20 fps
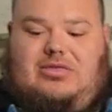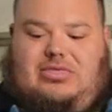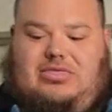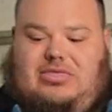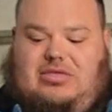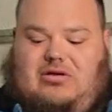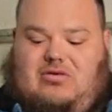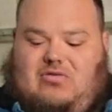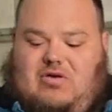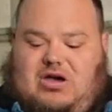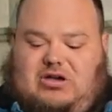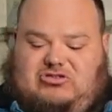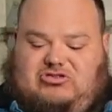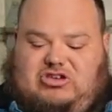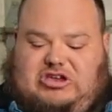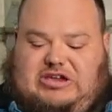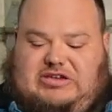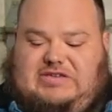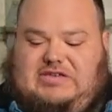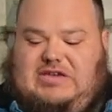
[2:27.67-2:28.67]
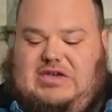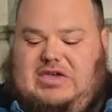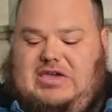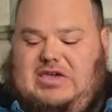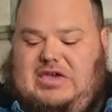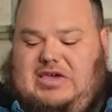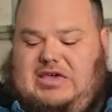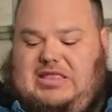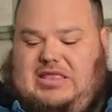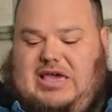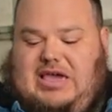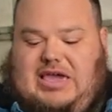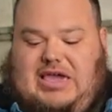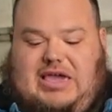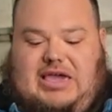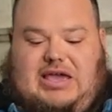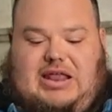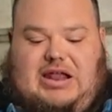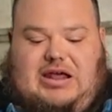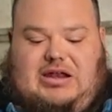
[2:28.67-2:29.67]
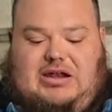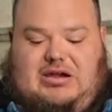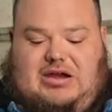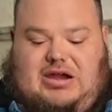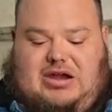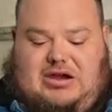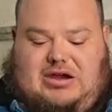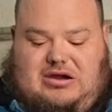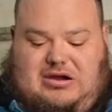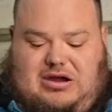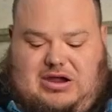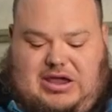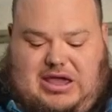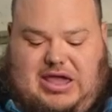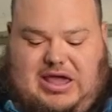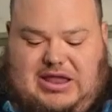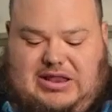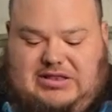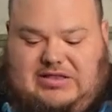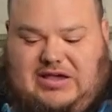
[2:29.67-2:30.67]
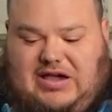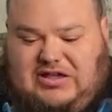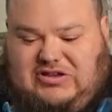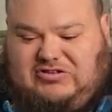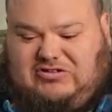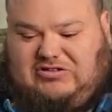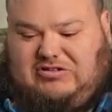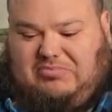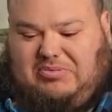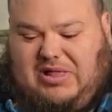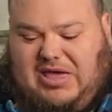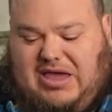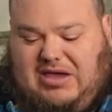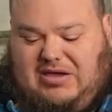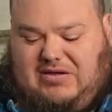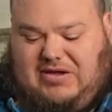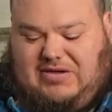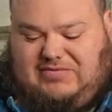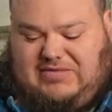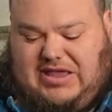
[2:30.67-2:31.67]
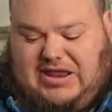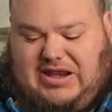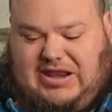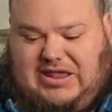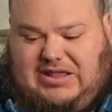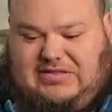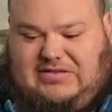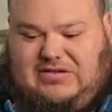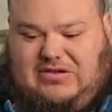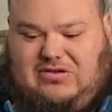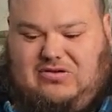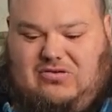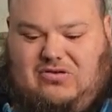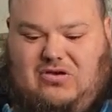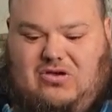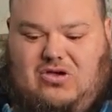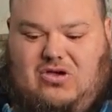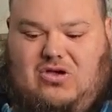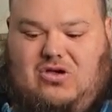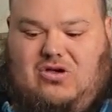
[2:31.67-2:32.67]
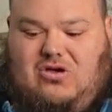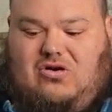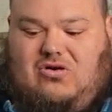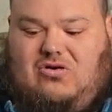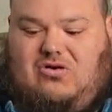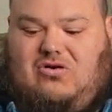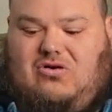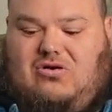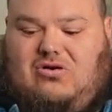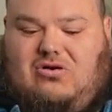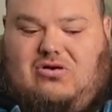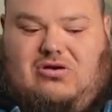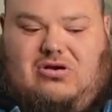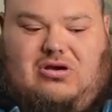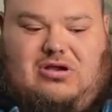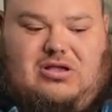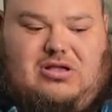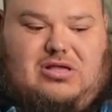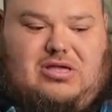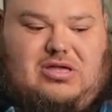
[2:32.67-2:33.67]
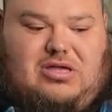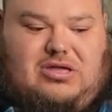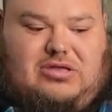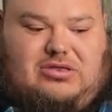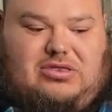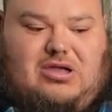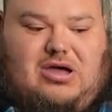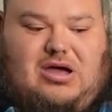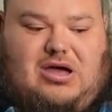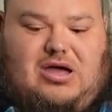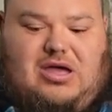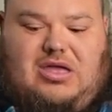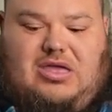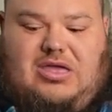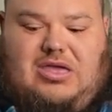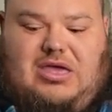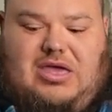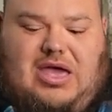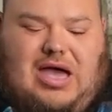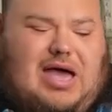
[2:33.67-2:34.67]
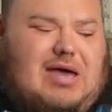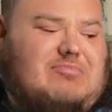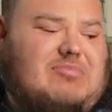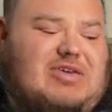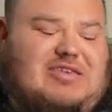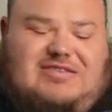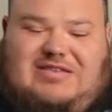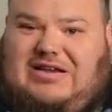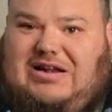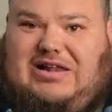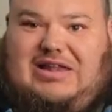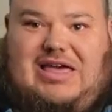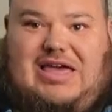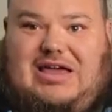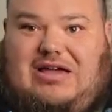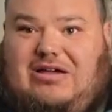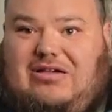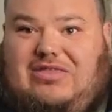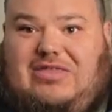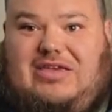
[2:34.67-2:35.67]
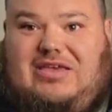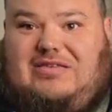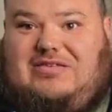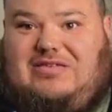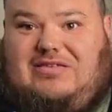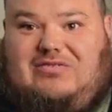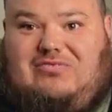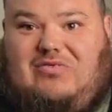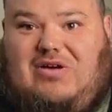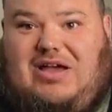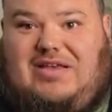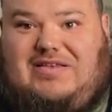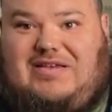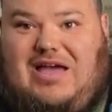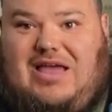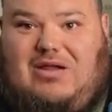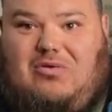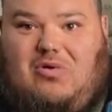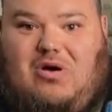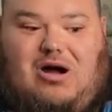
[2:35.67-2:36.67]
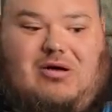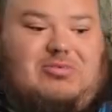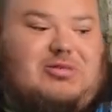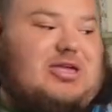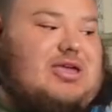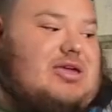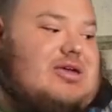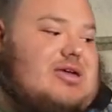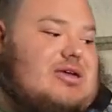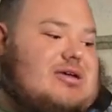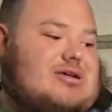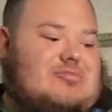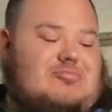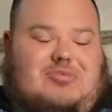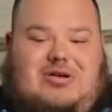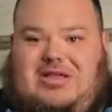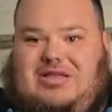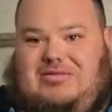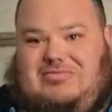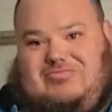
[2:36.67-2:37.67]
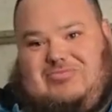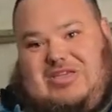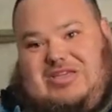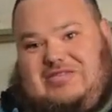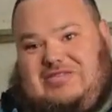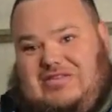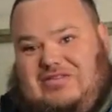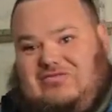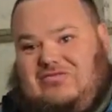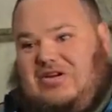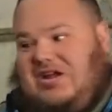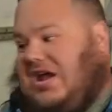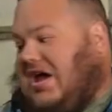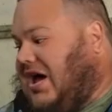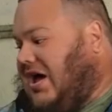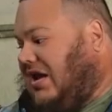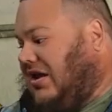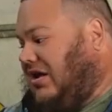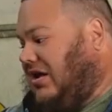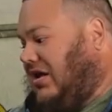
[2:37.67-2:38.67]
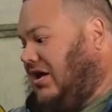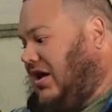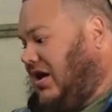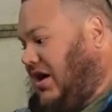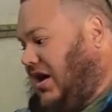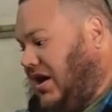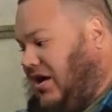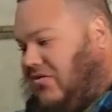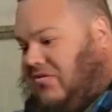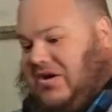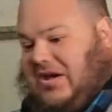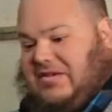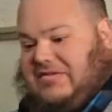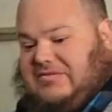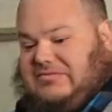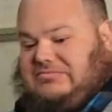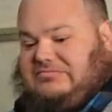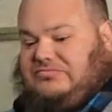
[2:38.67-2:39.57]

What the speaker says: The quail chicks, they can get under here and touch the plate if they need to, or nah. I'm missing a leg on this. That's why it's kind of wobbly, but that's just what I had. Anyways.